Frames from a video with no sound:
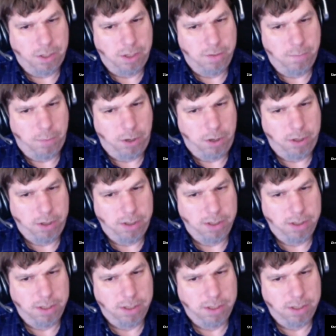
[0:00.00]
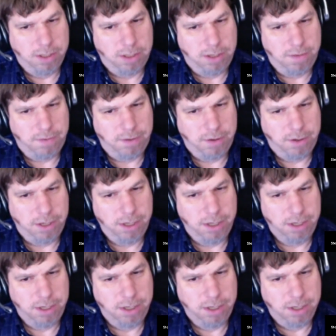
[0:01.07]
Barnes suffered
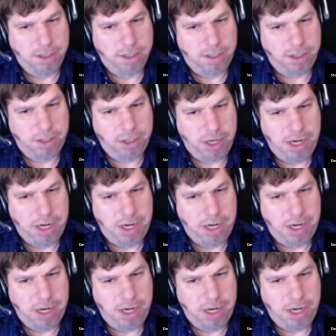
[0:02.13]
such